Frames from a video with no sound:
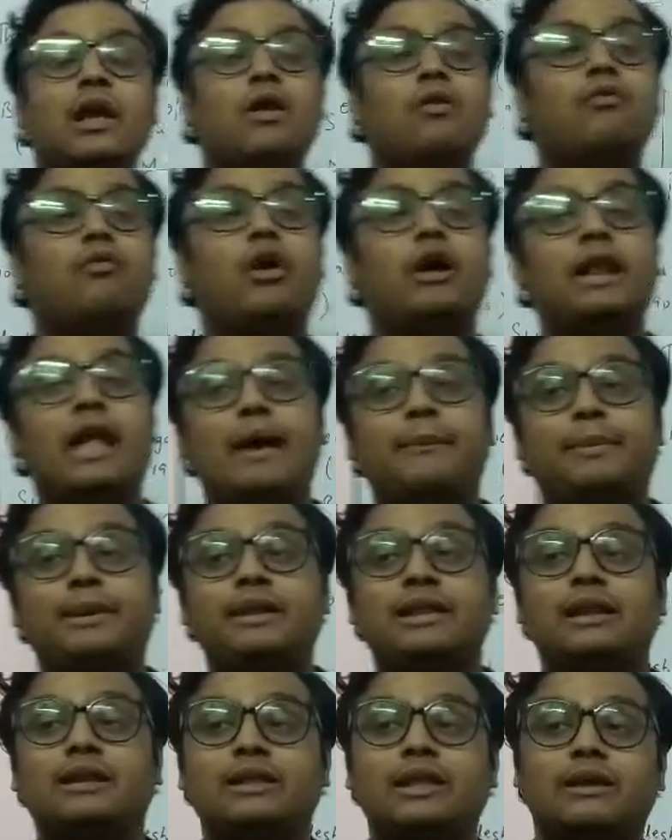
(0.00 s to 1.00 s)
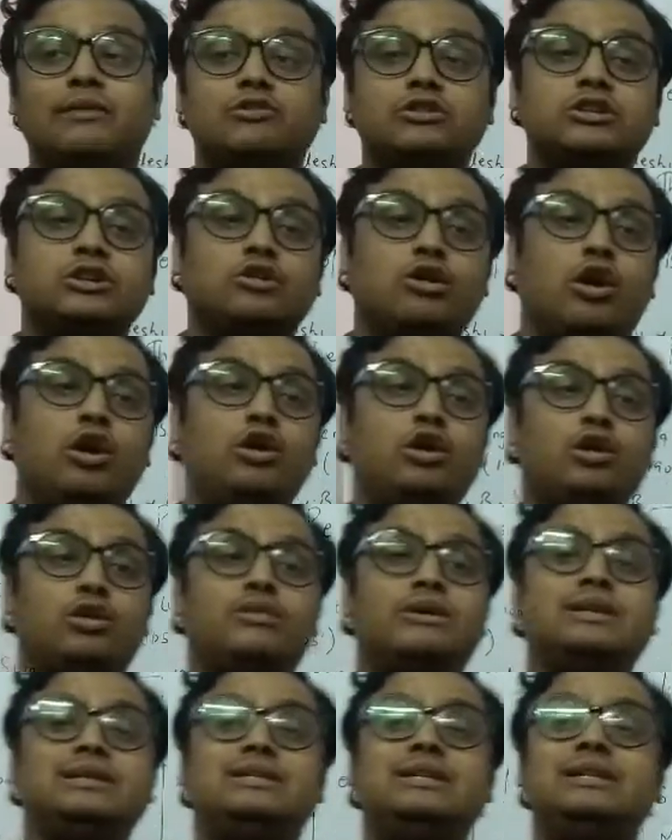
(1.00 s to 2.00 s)
what happened that there was a
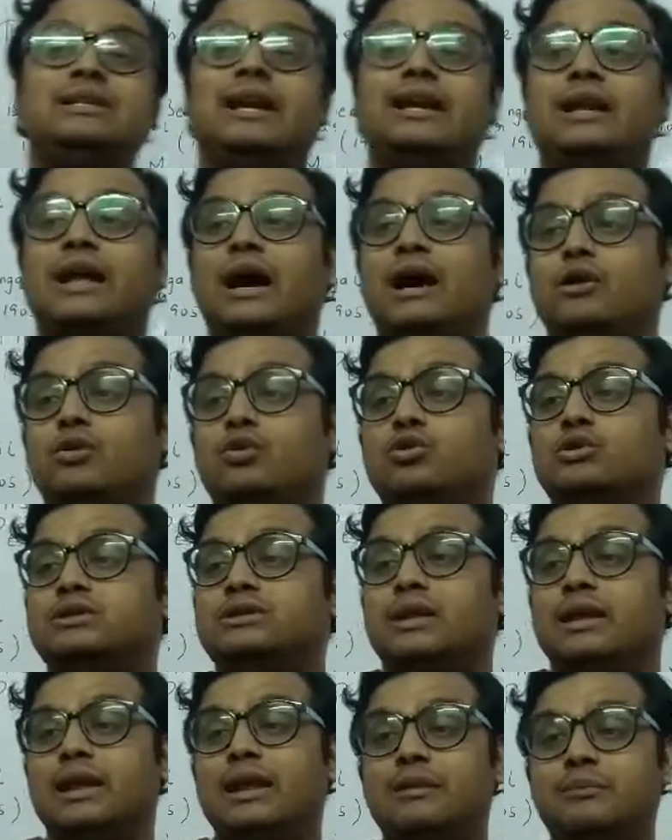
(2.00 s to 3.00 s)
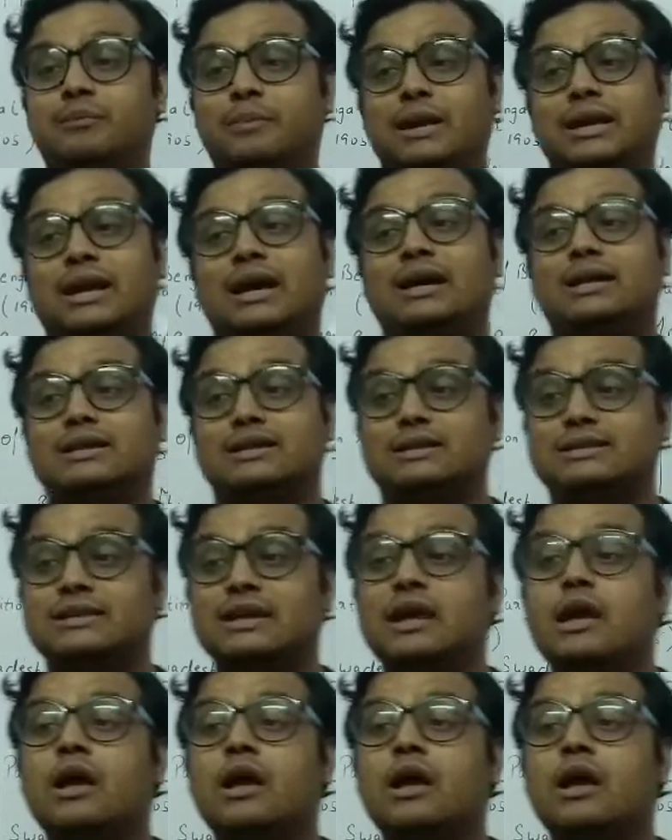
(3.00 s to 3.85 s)
controversy that arose in Banaras.